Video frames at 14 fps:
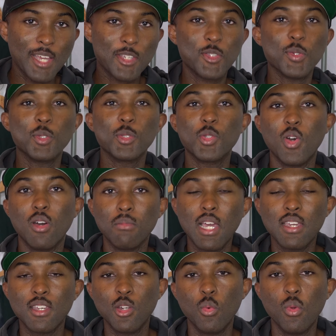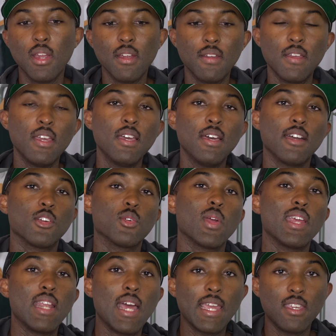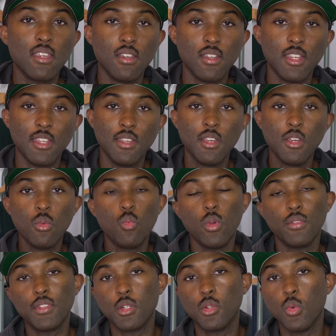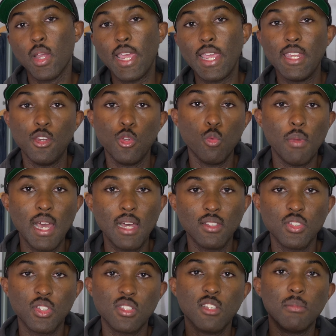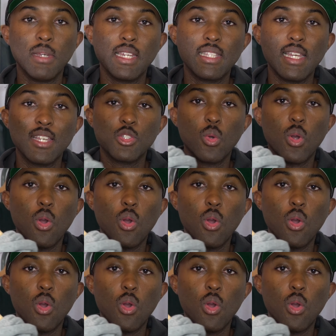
extra, so I'm not gonna wear a gray Nike hoodie with a gray New Balance or something like that. So